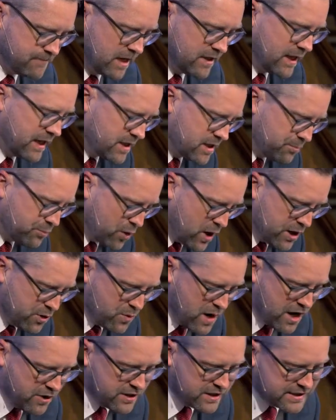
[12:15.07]
Like the bread
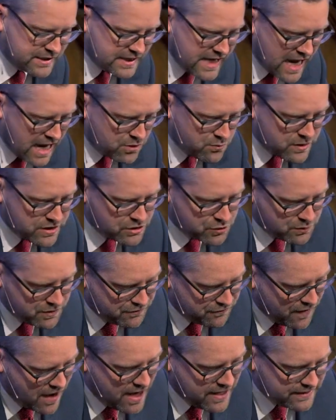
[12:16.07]
around a sandwich, we
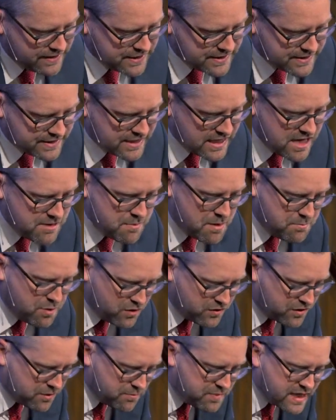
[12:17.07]
find this theme at
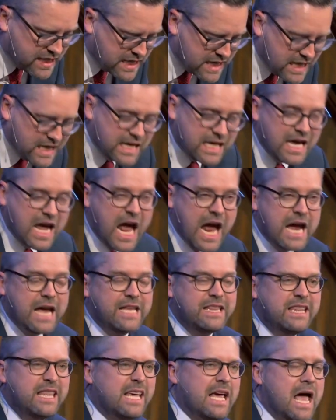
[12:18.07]
both the beginning
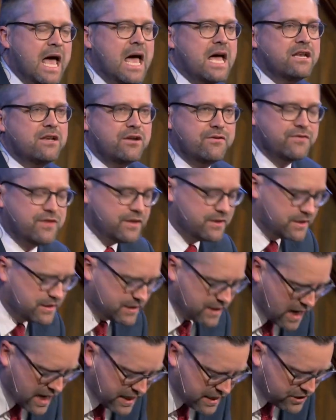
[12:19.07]
and the end of this
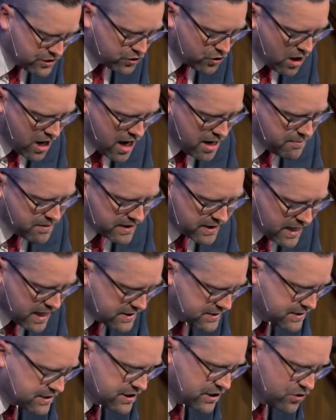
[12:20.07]
diatribe
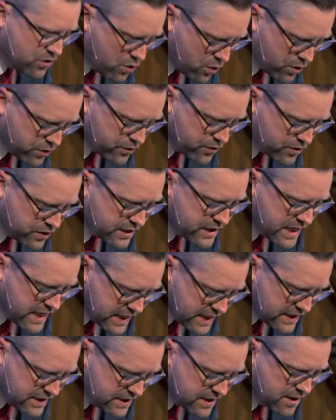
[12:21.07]
against the northern
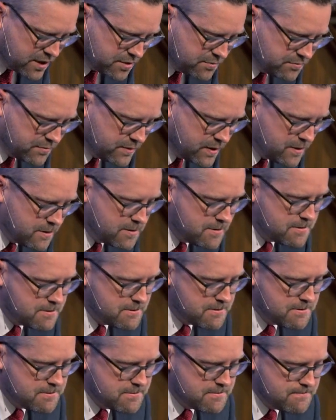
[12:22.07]
kingdom.
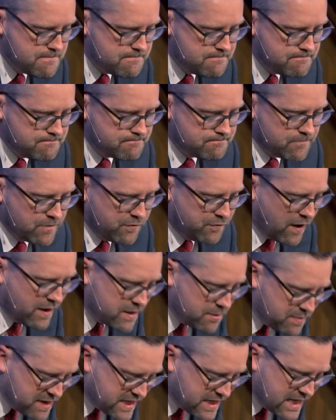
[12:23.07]
We find
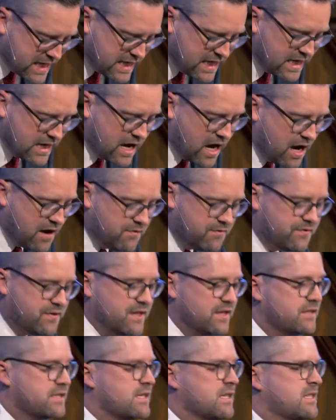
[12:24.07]
the beginning of
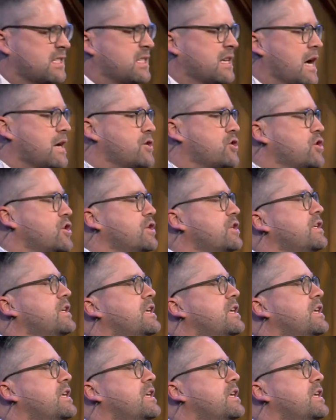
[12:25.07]
this section